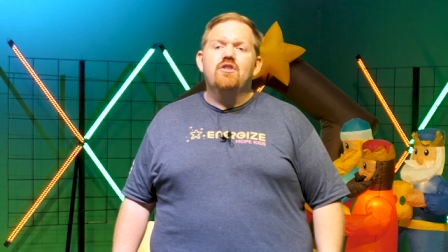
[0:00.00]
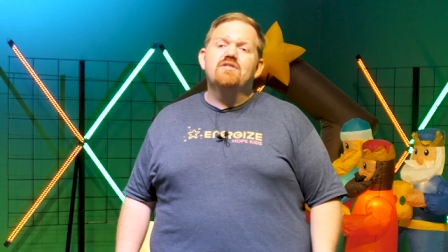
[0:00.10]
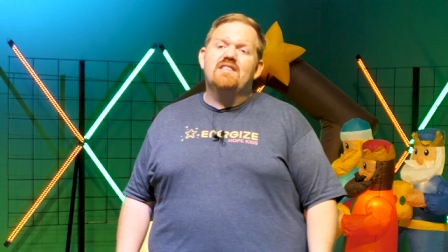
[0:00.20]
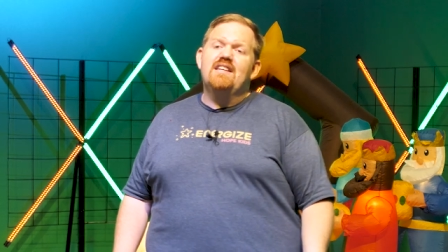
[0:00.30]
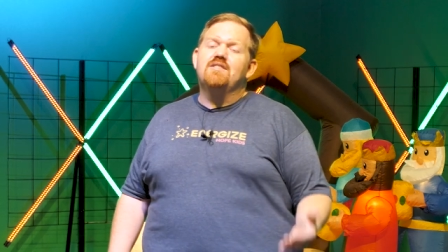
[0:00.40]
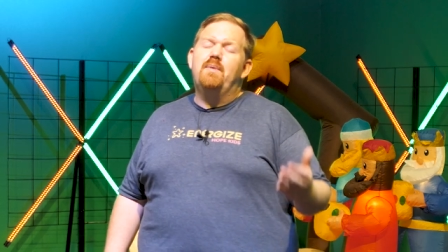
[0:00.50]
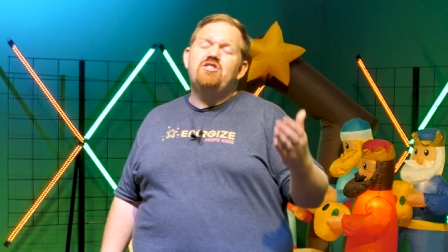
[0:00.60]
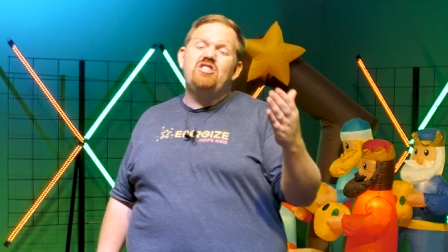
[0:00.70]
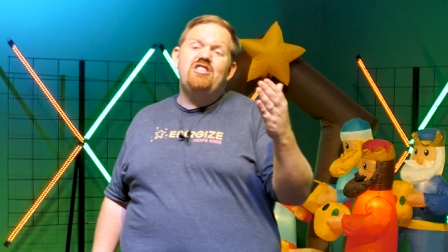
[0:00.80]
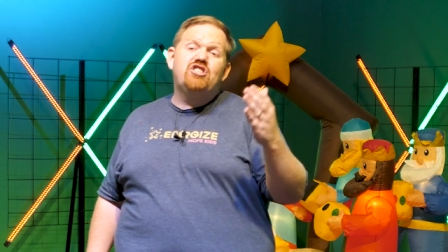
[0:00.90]
of those things,
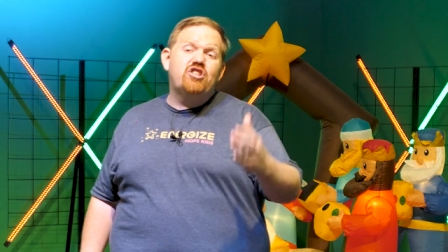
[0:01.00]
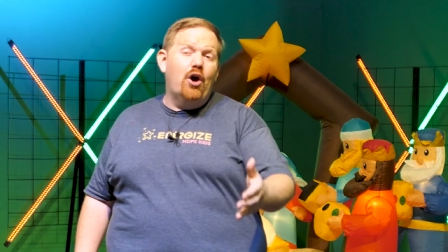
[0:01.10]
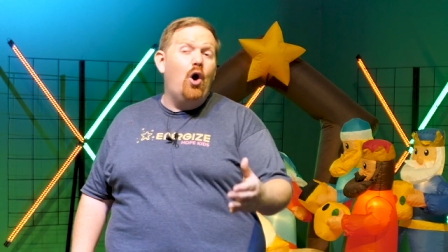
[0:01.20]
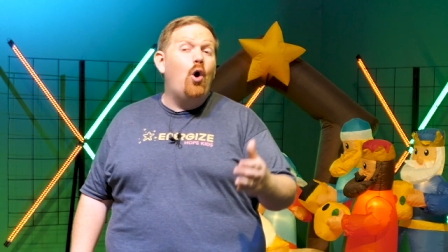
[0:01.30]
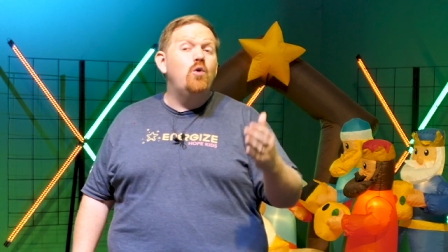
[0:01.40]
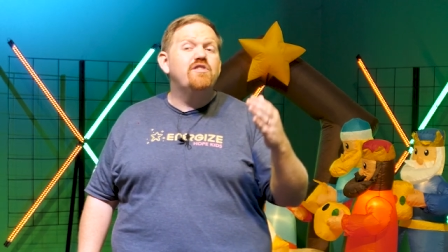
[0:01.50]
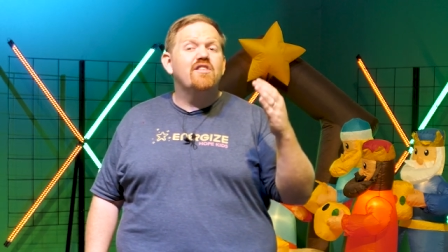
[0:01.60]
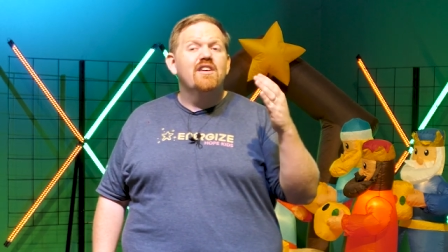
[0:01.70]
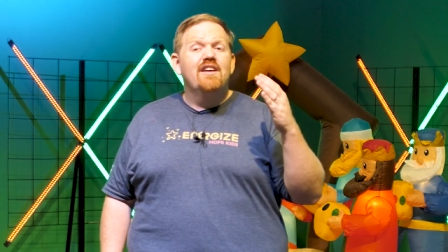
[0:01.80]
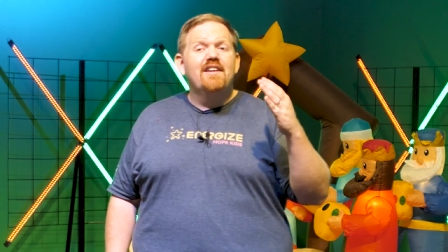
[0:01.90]
but she
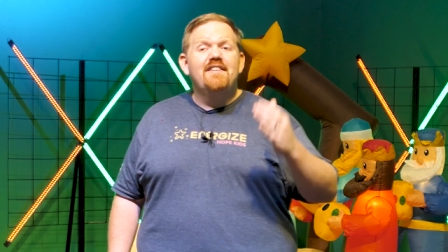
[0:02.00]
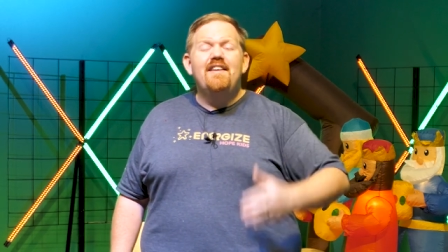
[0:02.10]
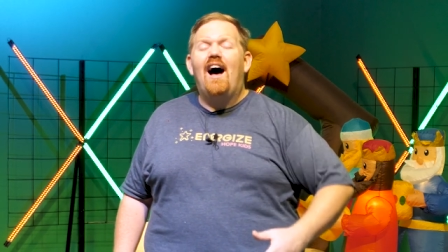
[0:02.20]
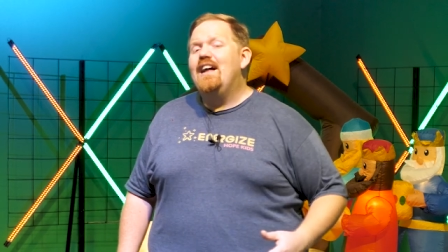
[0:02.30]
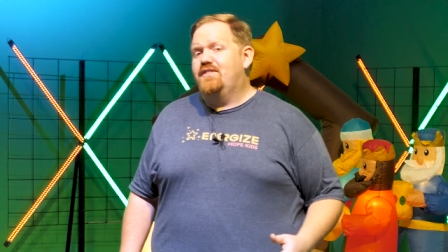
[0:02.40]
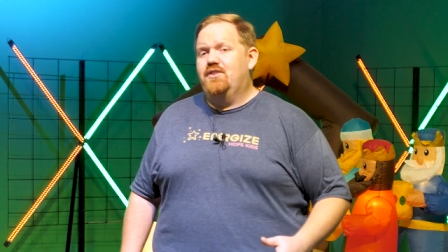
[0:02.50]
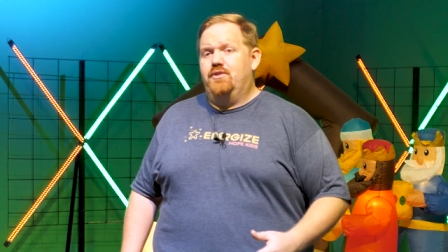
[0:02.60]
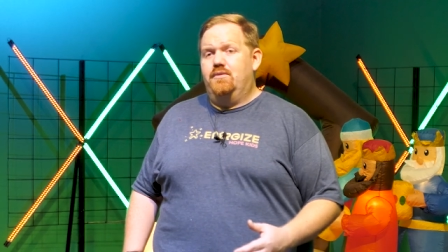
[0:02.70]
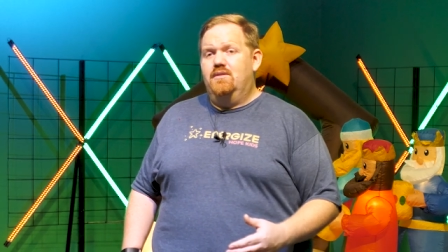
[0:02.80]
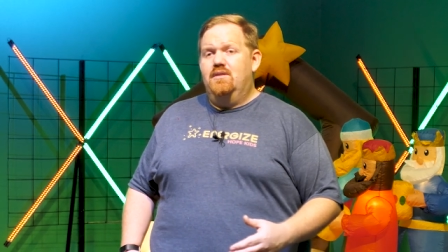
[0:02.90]
chose not to.